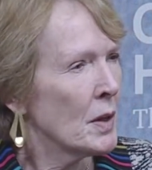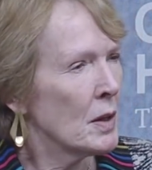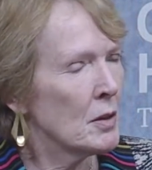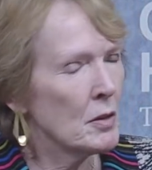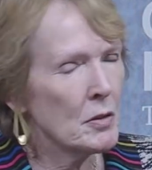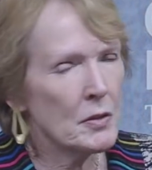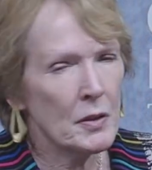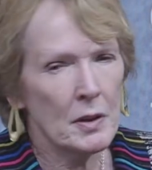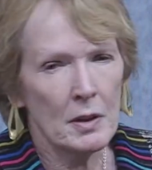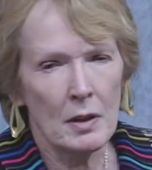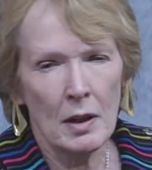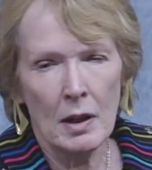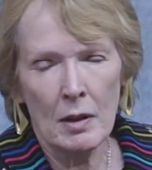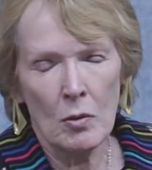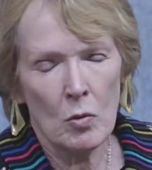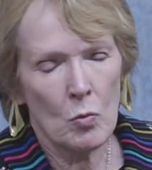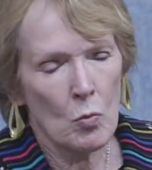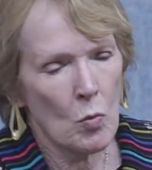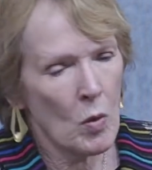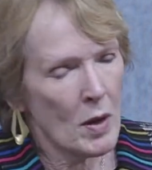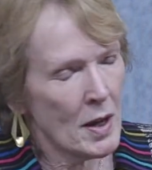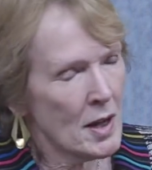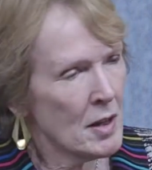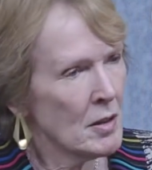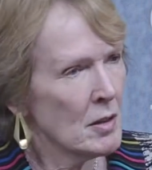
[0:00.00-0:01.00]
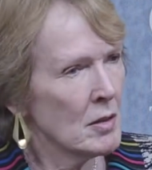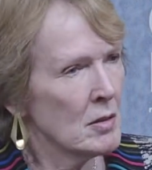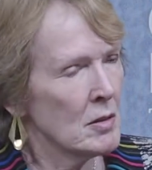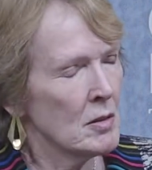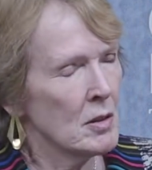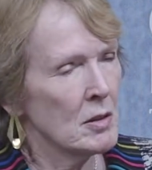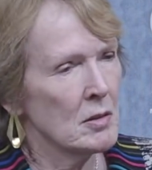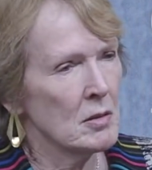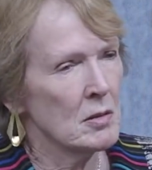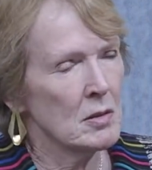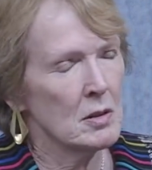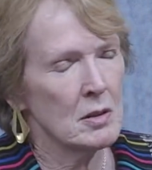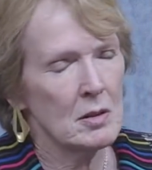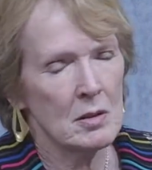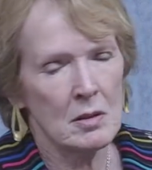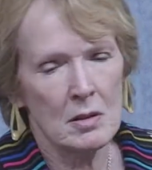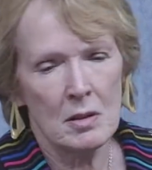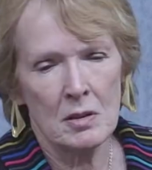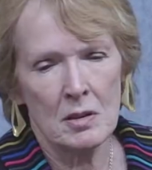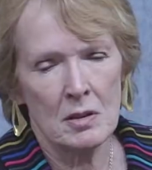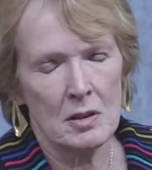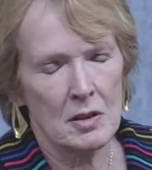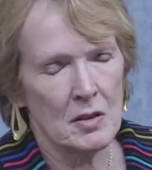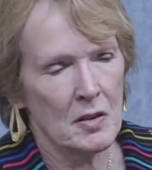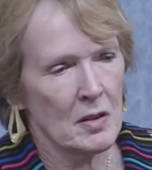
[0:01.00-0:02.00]
the way that the, the,
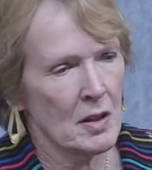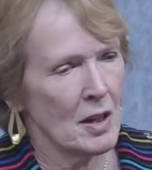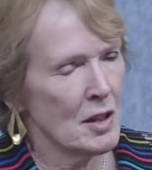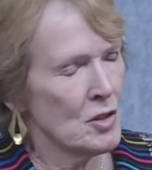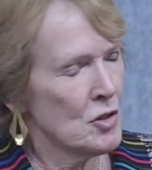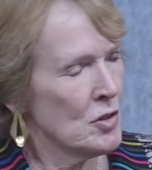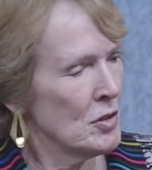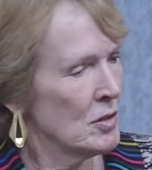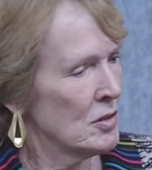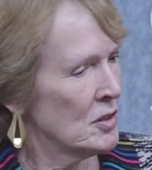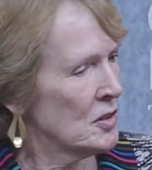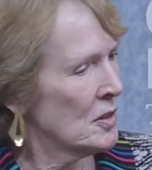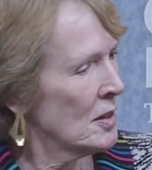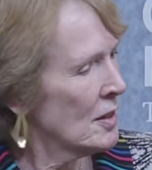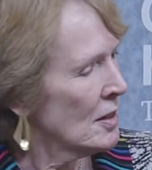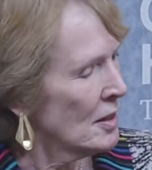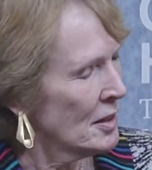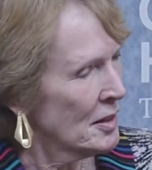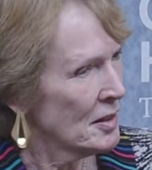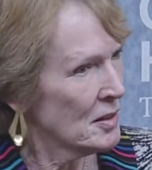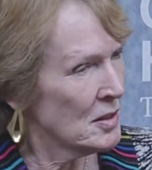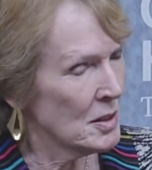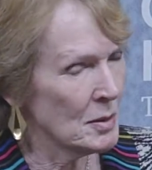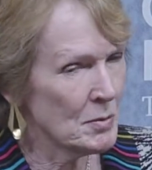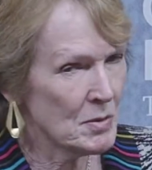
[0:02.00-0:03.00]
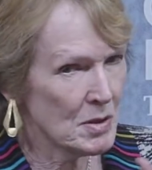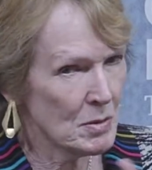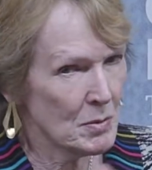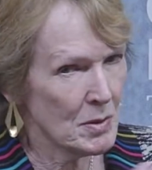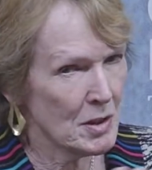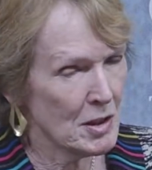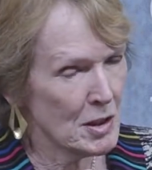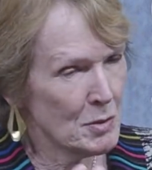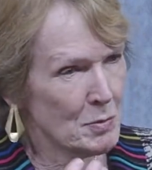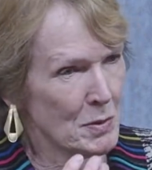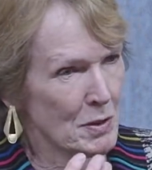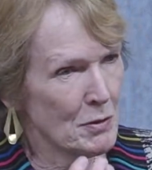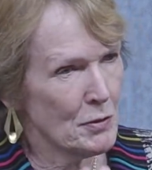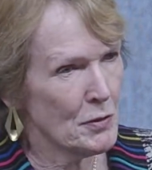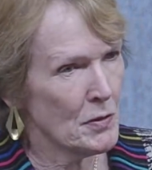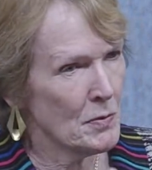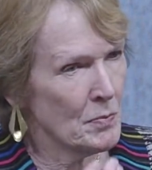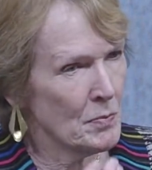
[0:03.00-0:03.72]
the, discussion, certainly it seems to me, has been